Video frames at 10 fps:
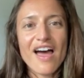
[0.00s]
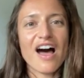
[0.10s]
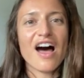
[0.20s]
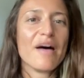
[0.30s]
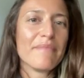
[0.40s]

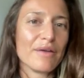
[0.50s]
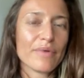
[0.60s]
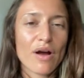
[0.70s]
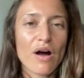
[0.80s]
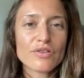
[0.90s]
and
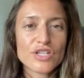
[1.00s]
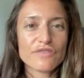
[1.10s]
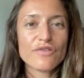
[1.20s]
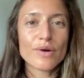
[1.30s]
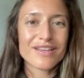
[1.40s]
we are all
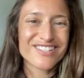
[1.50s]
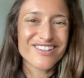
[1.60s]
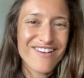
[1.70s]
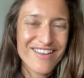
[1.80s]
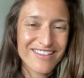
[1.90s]
just focused
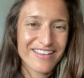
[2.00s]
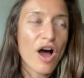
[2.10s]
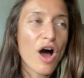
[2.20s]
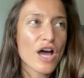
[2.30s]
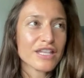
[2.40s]

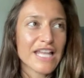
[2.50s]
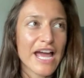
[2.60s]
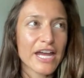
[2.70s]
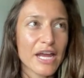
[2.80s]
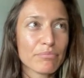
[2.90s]
on
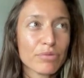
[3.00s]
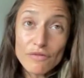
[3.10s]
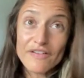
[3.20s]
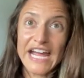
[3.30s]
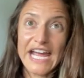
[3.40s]
like
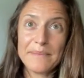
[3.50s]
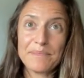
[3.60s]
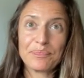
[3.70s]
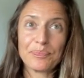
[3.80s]
improving it,